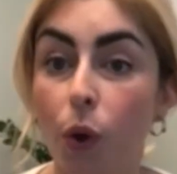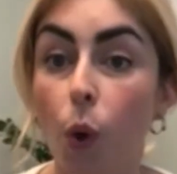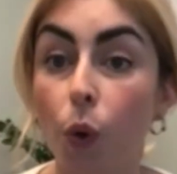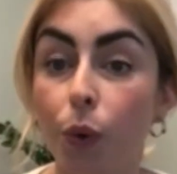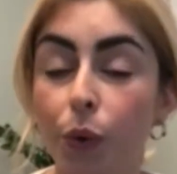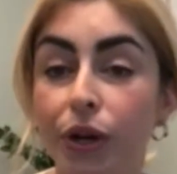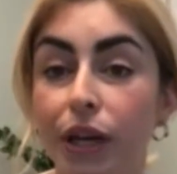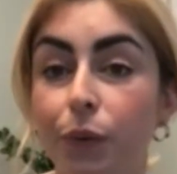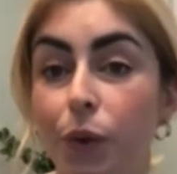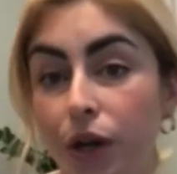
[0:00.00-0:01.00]
or
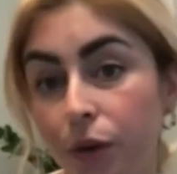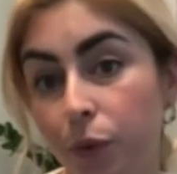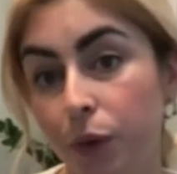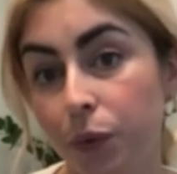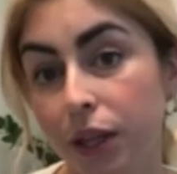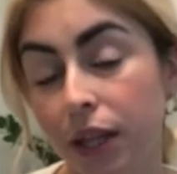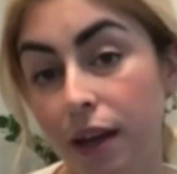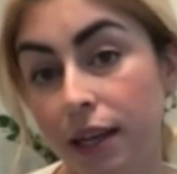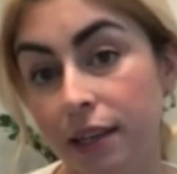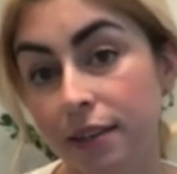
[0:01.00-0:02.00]
working one-on-one with
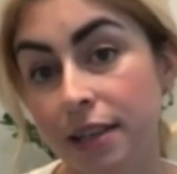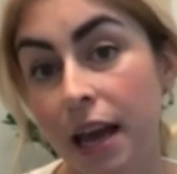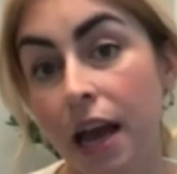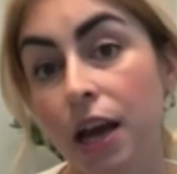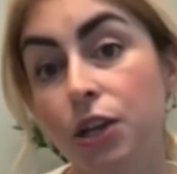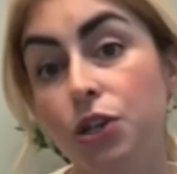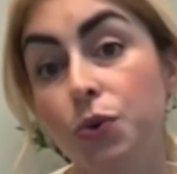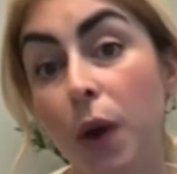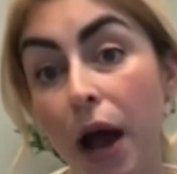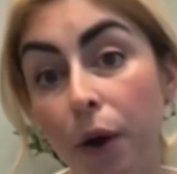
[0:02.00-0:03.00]
clients
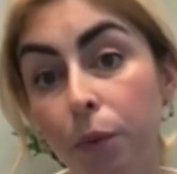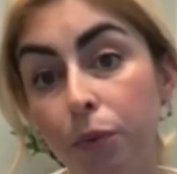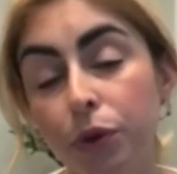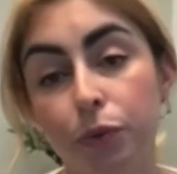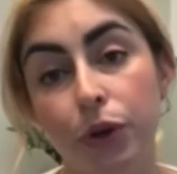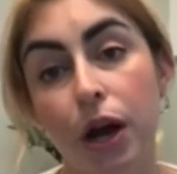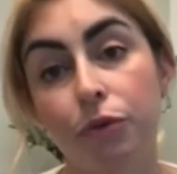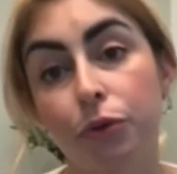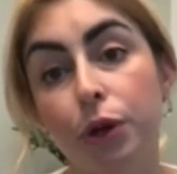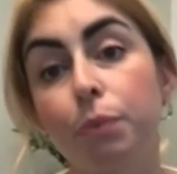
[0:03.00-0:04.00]
to help with
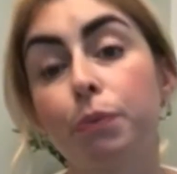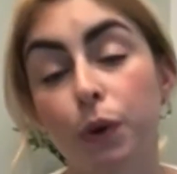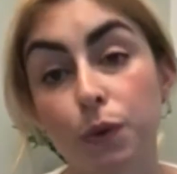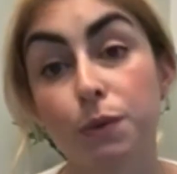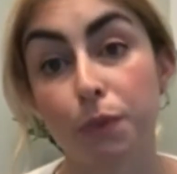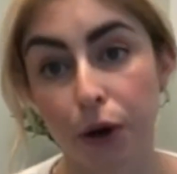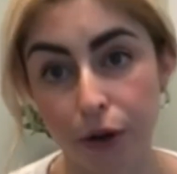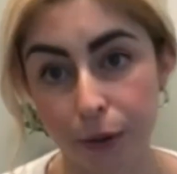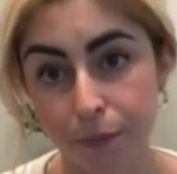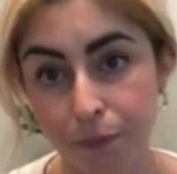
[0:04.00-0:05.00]
recovery
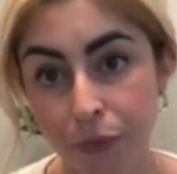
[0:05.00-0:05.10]
postpartum.